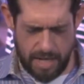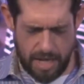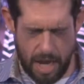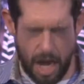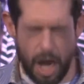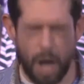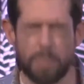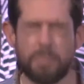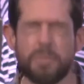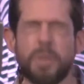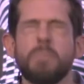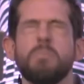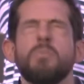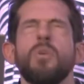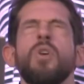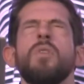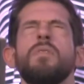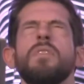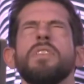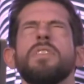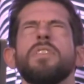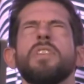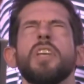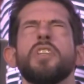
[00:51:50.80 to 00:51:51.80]
Help them move
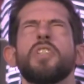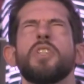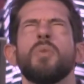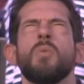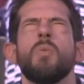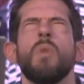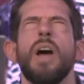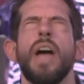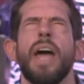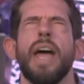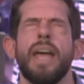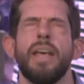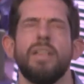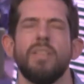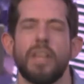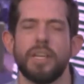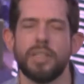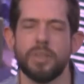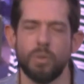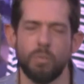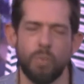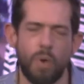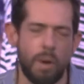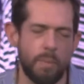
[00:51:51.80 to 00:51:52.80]
in such a way
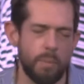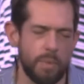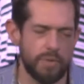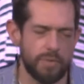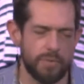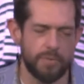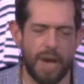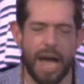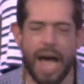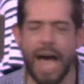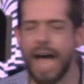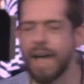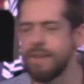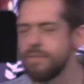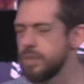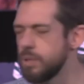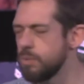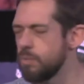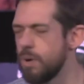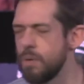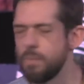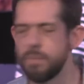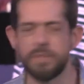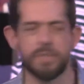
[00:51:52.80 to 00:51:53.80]
like the one with five and the
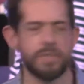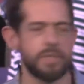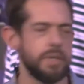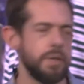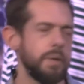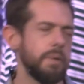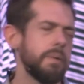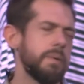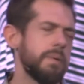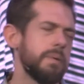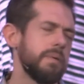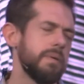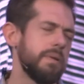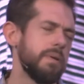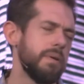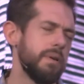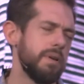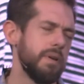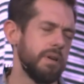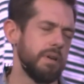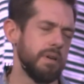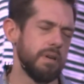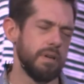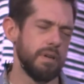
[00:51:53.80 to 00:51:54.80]
one with
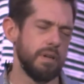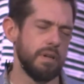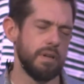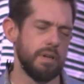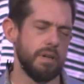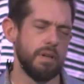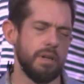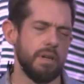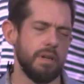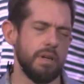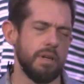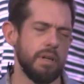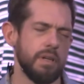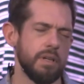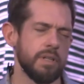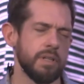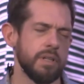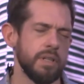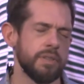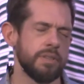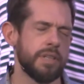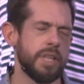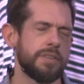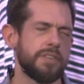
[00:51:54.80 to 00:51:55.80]

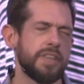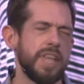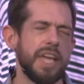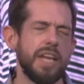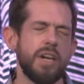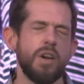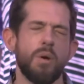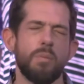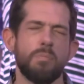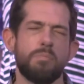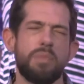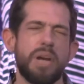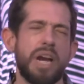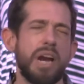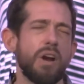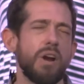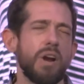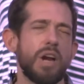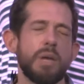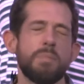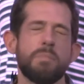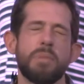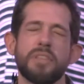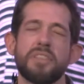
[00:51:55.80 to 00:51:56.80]
two, that they don't
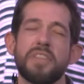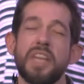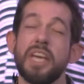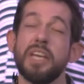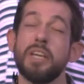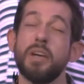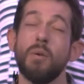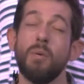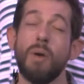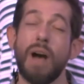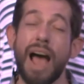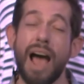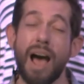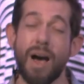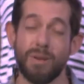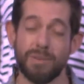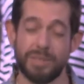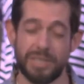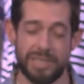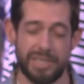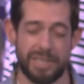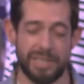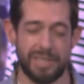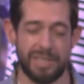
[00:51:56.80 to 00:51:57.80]
bury, but they go
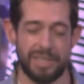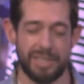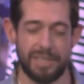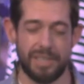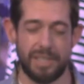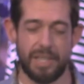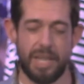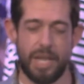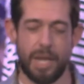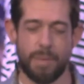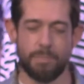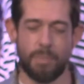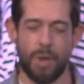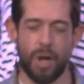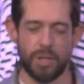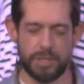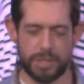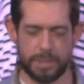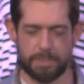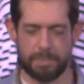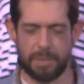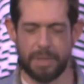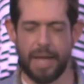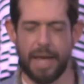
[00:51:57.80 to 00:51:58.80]
out and
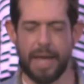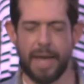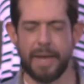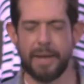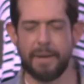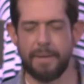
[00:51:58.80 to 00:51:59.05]
multiply.